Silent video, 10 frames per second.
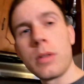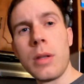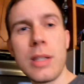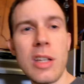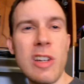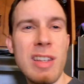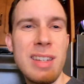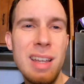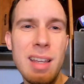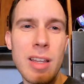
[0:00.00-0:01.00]
So this is
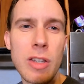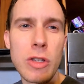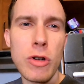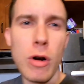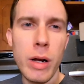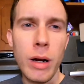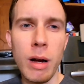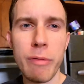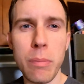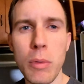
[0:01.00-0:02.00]
just a starting
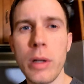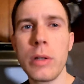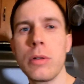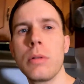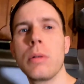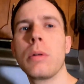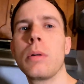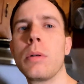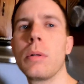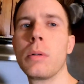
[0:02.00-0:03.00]
off point
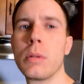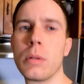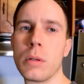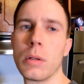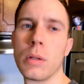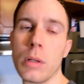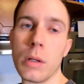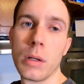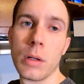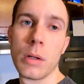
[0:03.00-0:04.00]
to
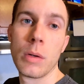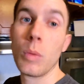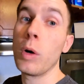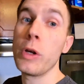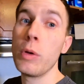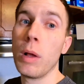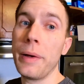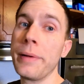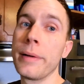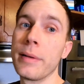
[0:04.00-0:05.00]
what you
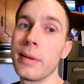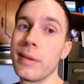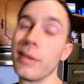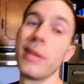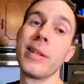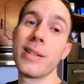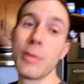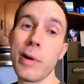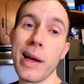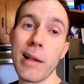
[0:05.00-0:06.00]
like. This is
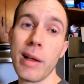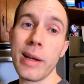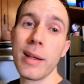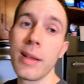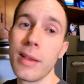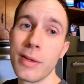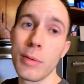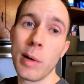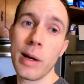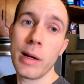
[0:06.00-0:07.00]
the way I like it, this
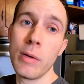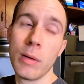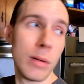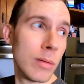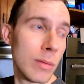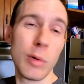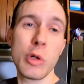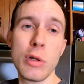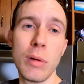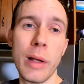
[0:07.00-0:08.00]
is the way I do it.
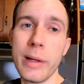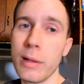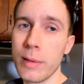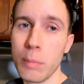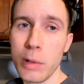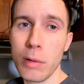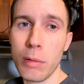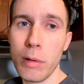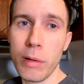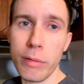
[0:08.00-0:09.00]
What you like could be
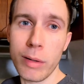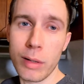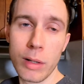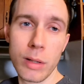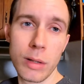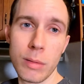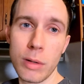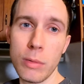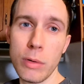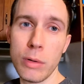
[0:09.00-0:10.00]
totally different.
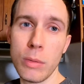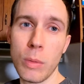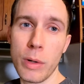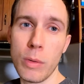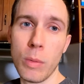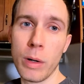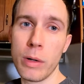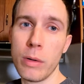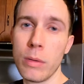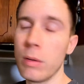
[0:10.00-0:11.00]
You do what you
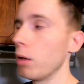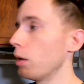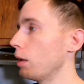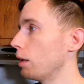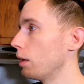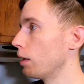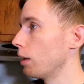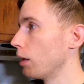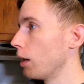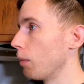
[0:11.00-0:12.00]
want to do.
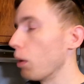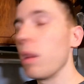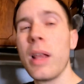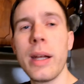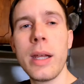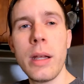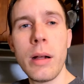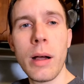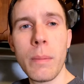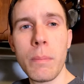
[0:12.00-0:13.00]
But let it
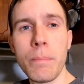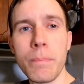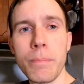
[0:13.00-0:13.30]
heat up.